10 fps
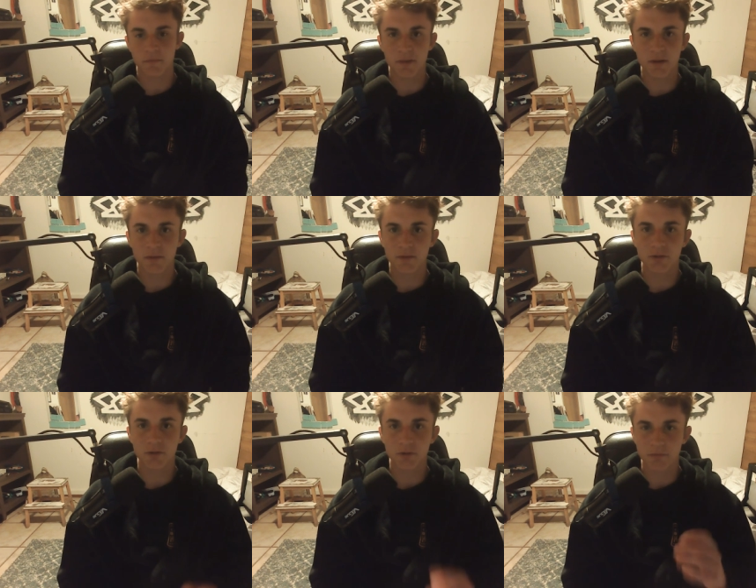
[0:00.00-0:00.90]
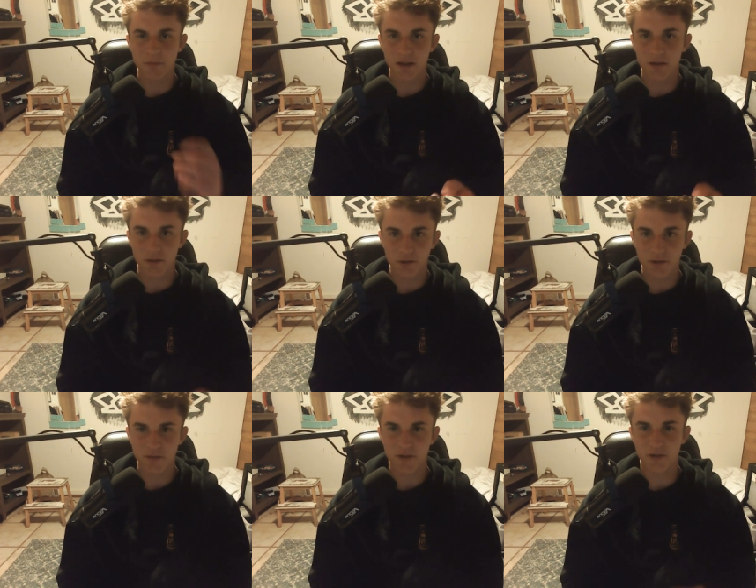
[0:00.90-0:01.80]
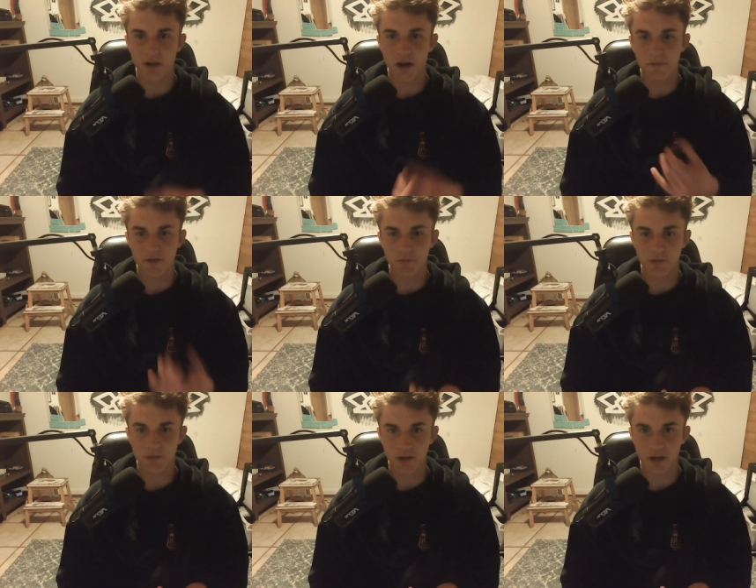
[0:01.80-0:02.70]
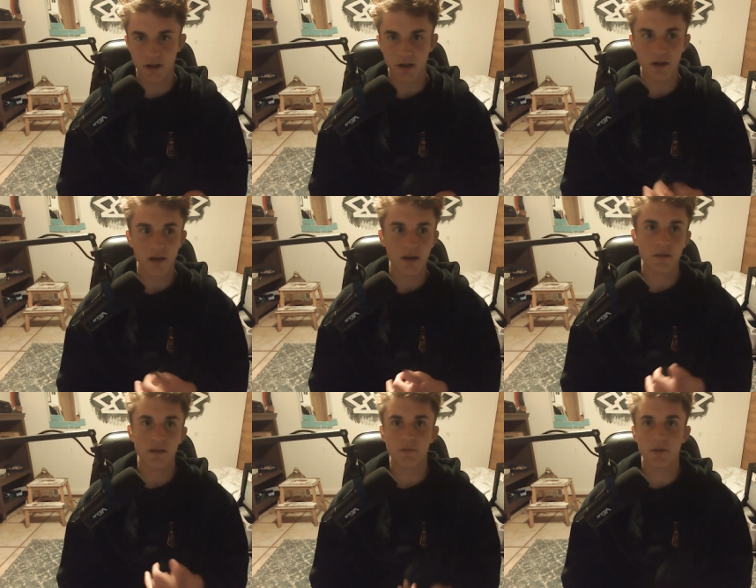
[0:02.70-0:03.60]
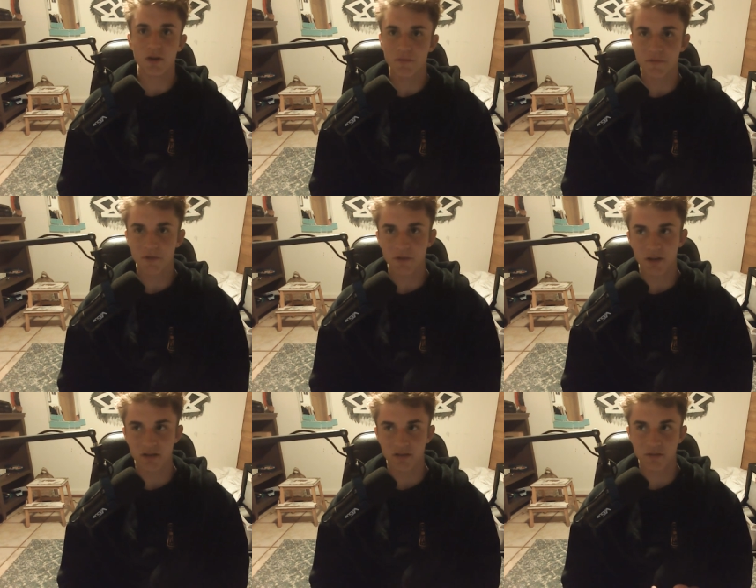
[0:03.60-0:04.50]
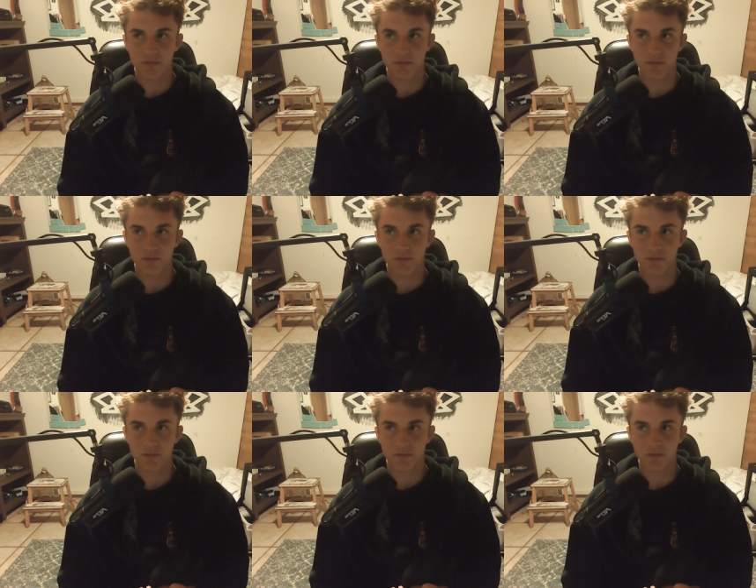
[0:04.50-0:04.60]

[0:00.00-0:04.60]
be able to make use of your time this spring break that is my hope for you guys